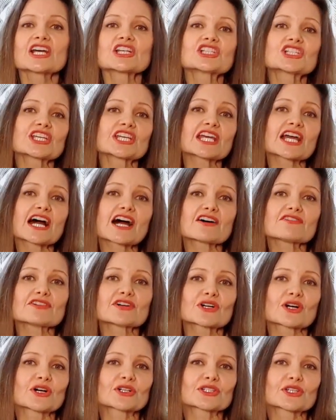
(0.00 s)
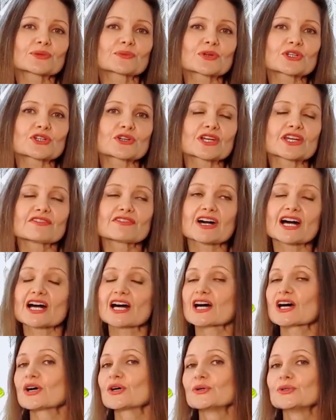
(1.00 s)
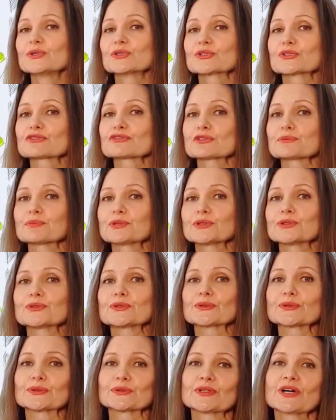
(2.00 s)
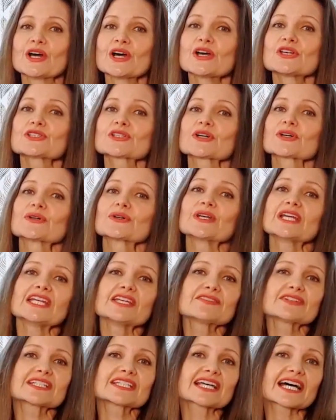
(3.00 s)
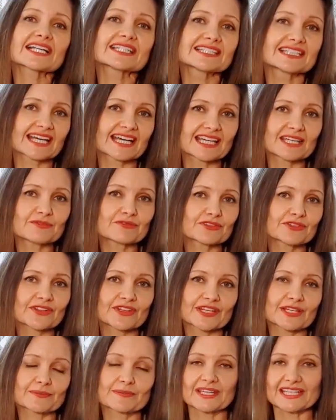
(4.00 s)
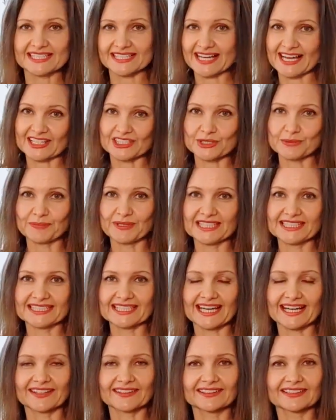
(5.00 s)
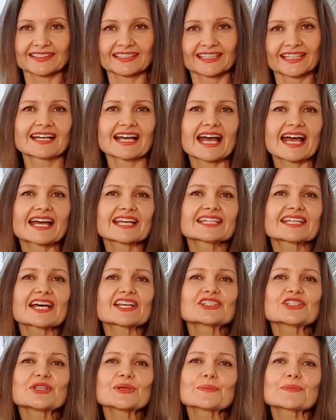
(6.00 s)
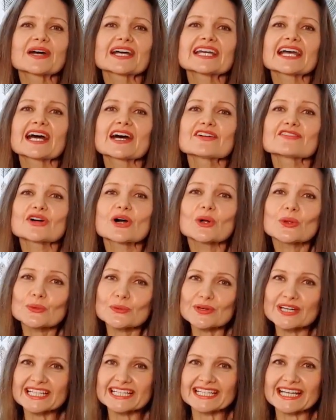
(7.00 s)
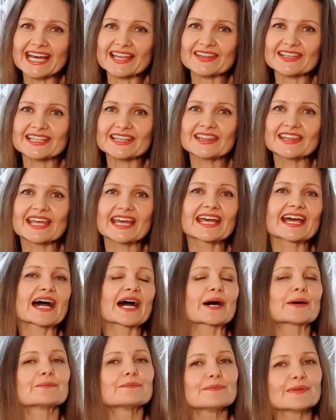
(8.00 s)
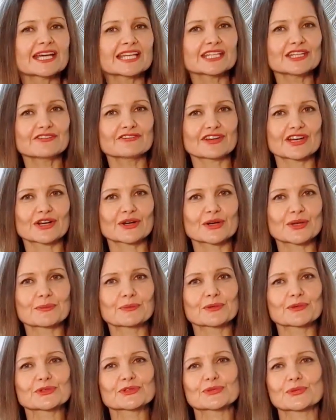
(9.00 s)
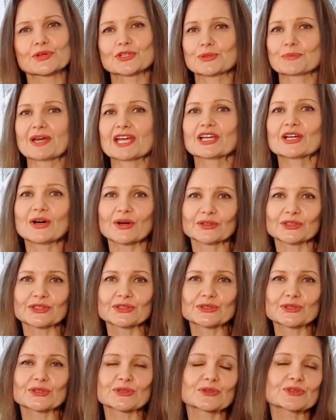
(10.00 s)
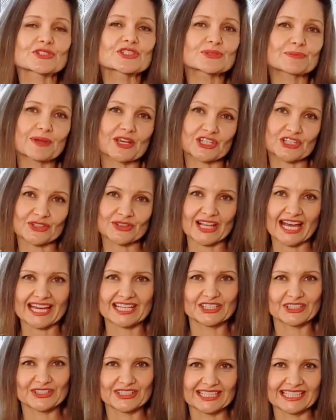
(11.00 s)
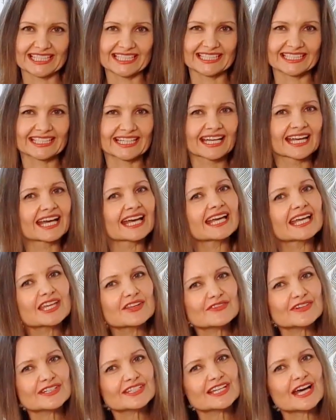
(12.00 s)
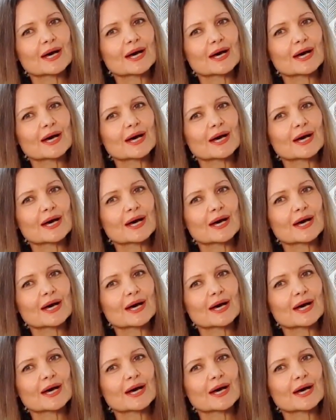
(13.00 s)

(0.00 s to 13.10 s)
GR for Golden Retriever, Oodle for Poodle. So even a name for them is hard to pin down. And as you may have already gathered, there are many variables which make Goldendoodles special and unique, even